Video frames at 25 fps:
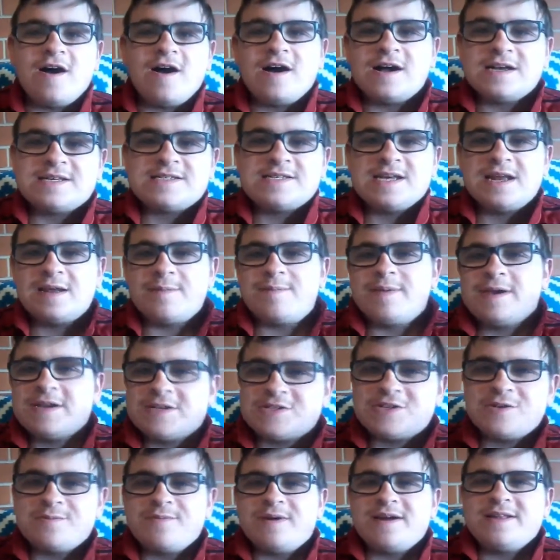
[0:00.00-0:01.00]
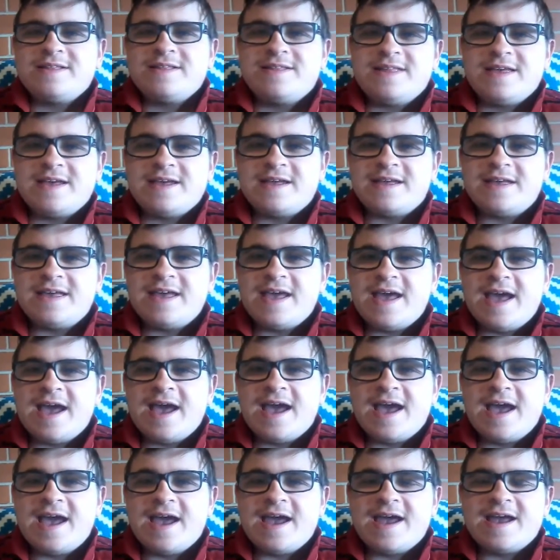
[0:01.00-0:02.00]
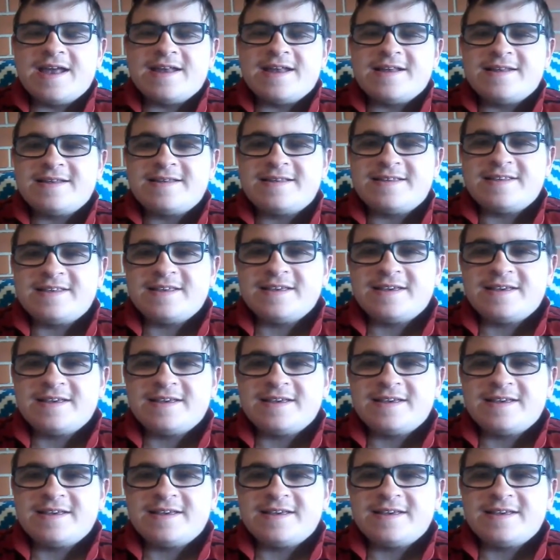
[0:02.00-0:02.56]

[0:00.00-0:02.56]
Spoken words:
I sent a picture of my dick and